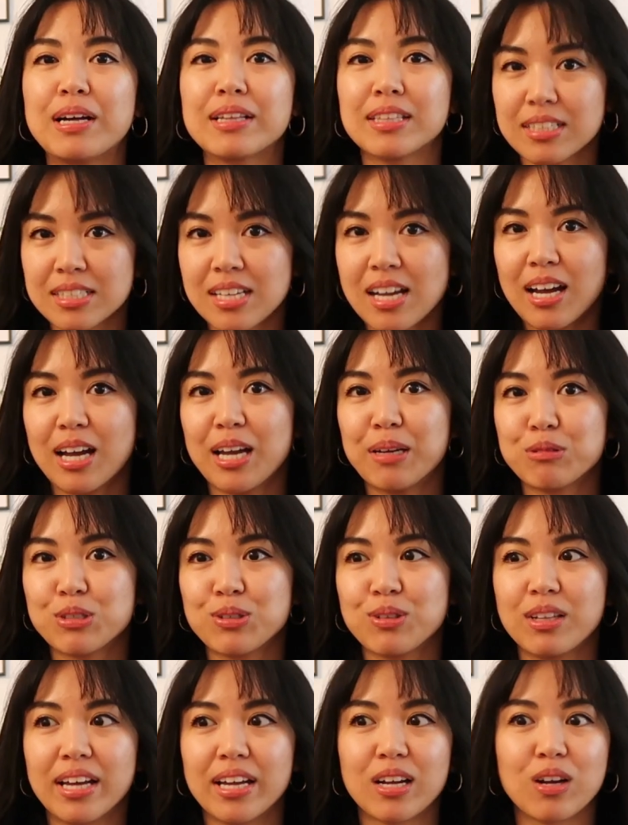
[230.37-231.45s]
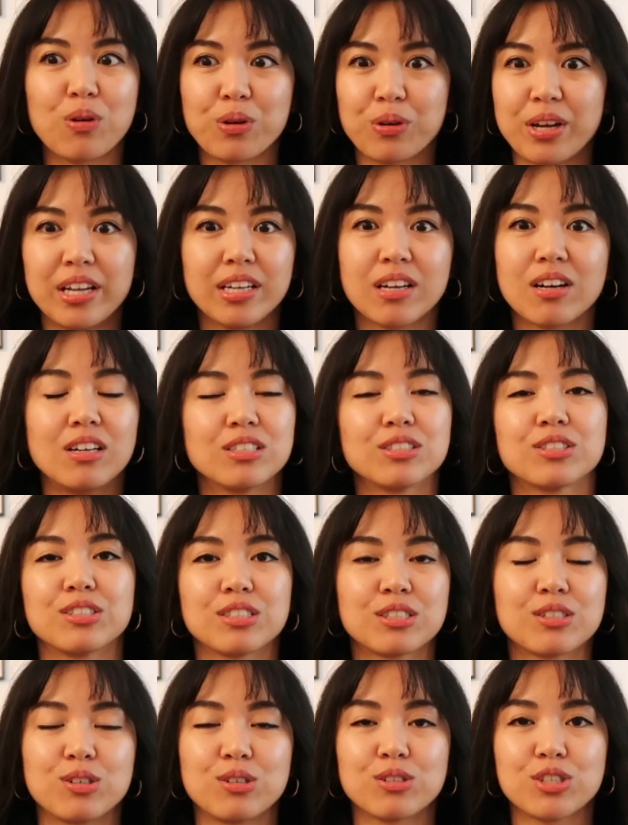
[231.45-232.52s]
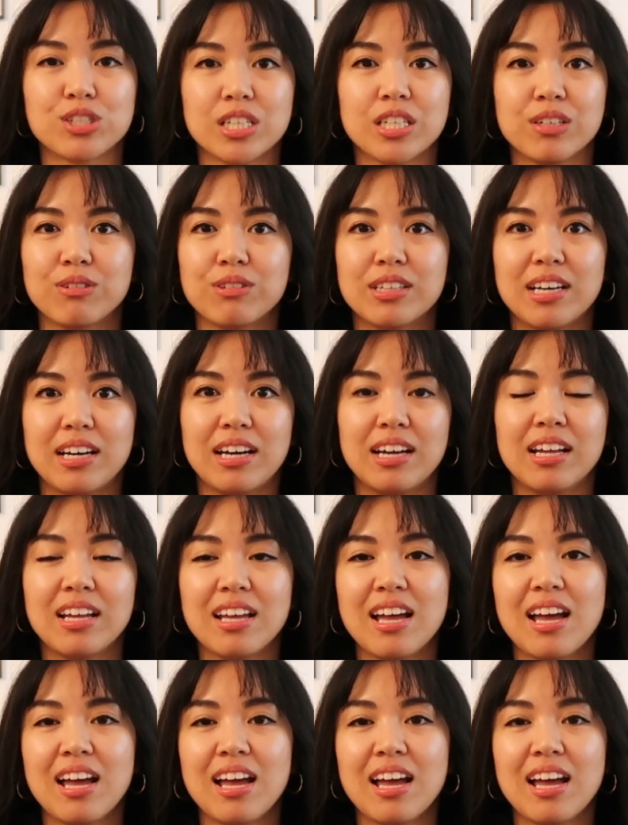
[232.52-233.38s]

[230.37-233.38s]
at that time to like go to any concert, so she knew that.